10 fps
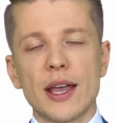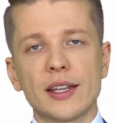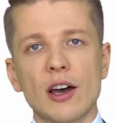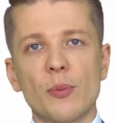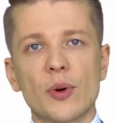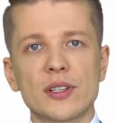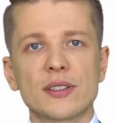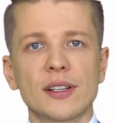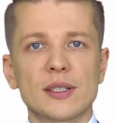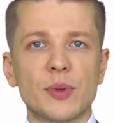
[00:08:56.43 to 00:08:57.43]
In our
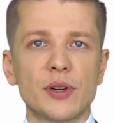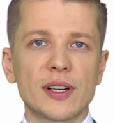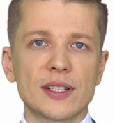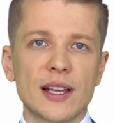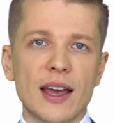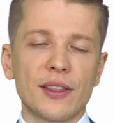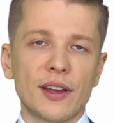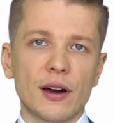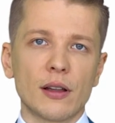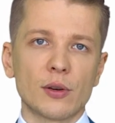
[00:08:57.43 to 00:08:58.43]
personal experience, the
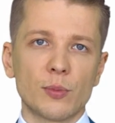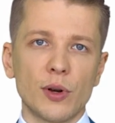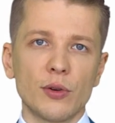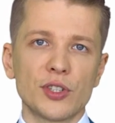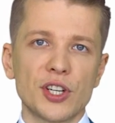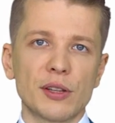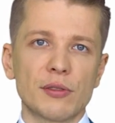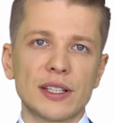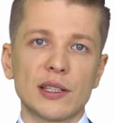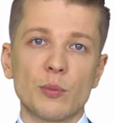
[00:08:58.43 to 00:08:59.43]
color blue
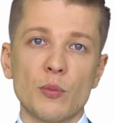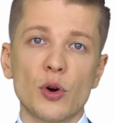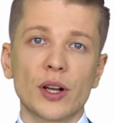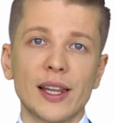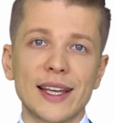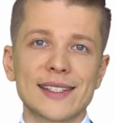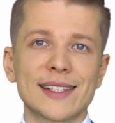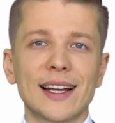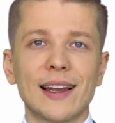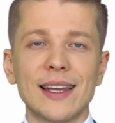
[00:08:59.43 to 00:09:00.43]
generated more
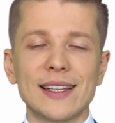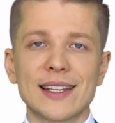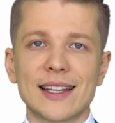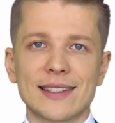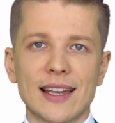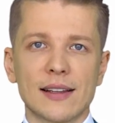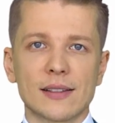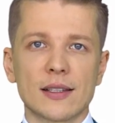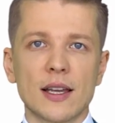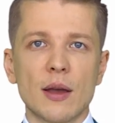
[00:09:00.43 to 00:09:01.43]
clicks, leads, and
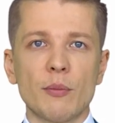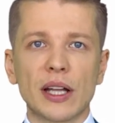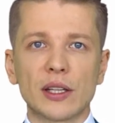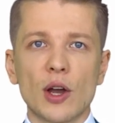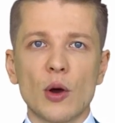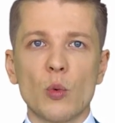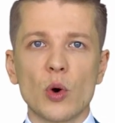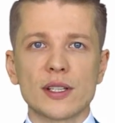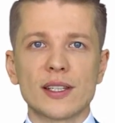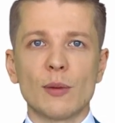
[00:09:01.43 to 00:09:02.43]
sales, but
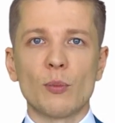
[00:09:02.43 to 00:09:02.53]
was the